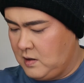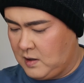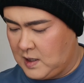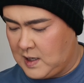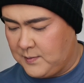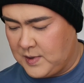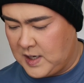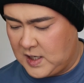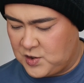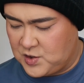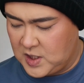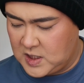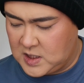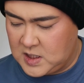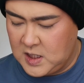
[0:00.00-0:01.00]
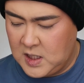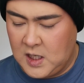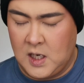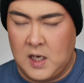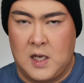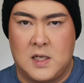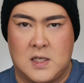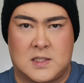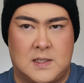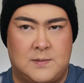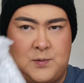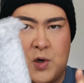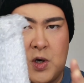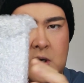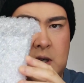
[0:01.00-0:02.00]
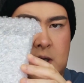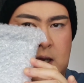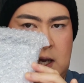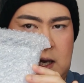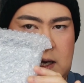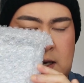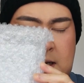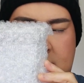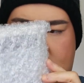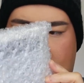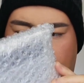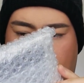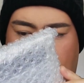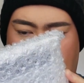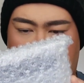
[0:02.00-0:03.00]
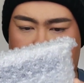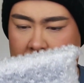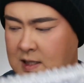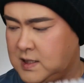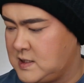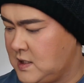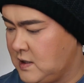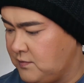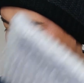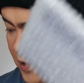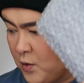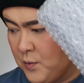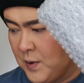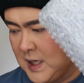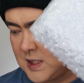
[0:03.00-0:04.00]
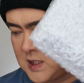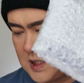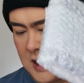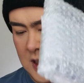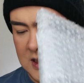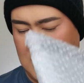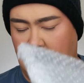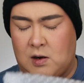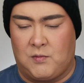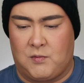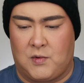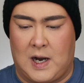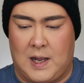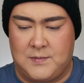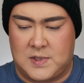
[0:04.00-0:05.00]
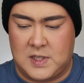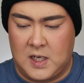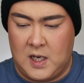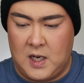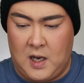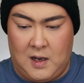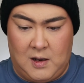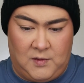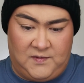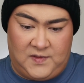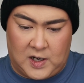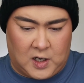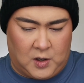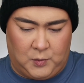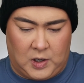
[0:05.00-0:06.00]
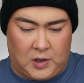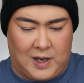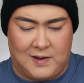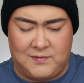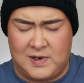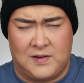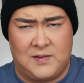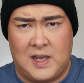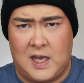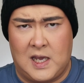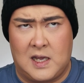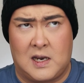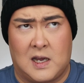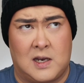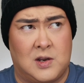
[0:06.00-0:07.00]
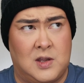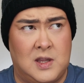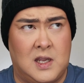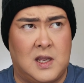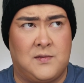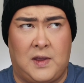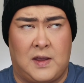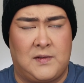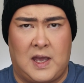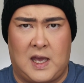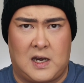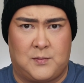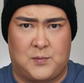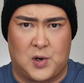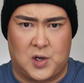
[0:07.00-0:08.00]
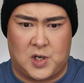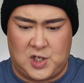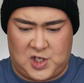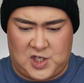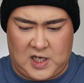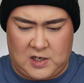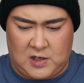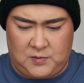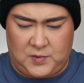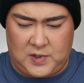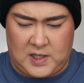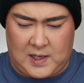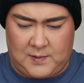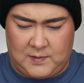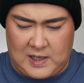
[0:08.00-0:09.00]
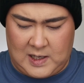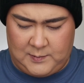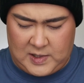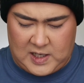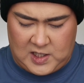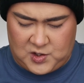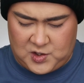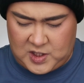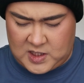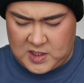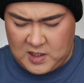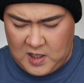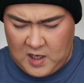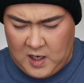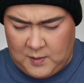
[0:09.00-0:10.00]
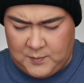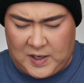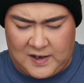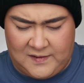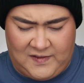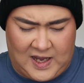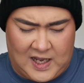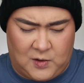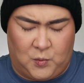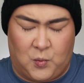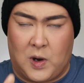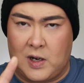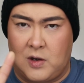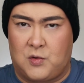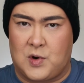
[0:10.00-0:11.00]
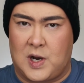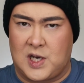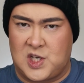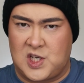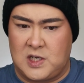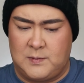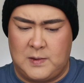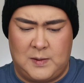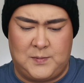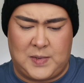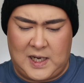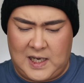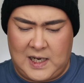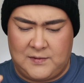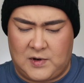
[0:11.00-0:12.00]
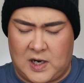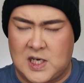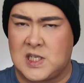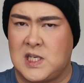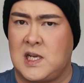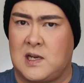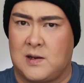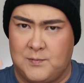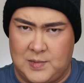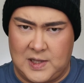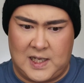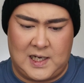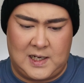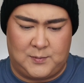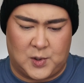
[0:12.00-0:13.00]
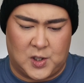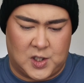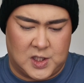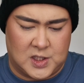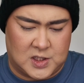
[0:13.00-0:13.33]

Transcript: Glaminatrix symbol on it. Here is the palette itself. Always nice and wrapped very well. I don't think I've ever had a broken shadow with Glaminatrix. Might have had one cracked shimmer, but never actually completely broken.